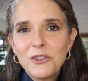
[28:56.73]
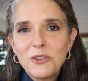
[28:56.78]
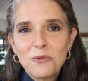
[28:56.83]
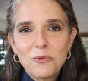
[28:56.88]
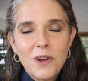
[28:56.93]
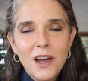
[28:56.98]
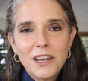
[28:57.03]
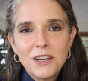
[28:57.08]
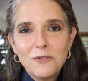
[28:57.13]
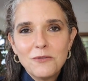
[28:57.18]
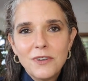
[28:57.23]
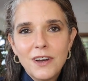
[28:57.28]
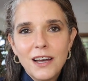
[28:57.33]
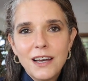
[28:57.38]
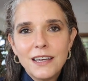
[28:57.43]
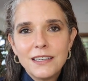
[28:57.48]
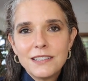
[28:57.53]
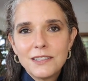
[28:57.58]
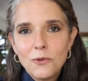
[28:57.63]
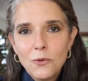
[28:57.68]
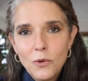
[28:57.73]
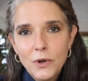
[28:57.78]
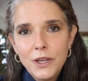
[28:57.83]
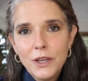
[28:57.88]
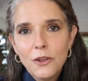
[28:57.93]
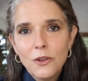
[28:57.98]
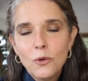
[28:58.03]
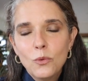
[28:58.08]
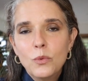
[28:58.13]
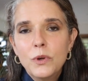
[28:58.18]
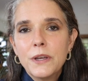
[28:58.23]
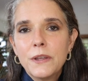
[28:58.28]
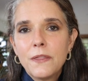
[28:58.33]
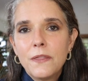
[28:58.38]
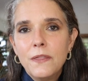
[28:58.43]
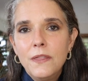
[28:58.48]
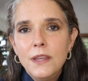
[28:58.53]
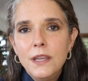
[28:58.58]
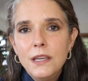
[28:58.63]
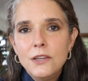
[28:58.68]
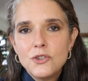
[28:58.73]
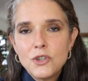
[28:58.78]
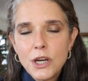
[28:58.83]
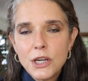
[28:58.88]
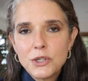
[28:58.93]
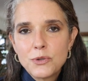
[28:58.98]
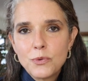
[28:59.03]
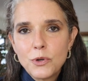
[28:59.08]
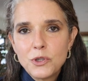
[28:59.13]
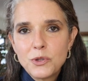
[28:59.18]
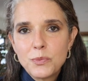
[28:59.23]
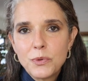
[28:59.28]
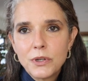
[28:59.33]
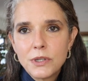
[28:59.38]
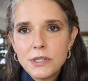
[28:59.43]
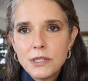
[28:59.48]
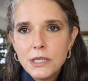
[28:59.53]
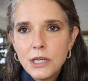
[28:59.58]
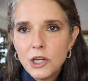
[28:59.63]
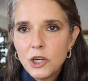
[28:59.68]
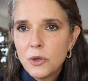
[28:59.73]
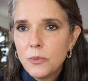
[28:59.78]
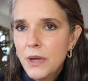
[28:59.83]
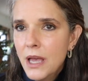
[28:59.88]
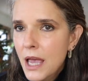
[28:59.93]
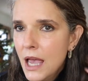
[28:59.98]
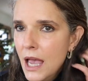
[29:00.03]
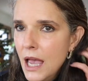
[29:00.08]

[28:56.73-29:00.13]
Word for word: the Ranavat oil with the Josh Rosebrook serum,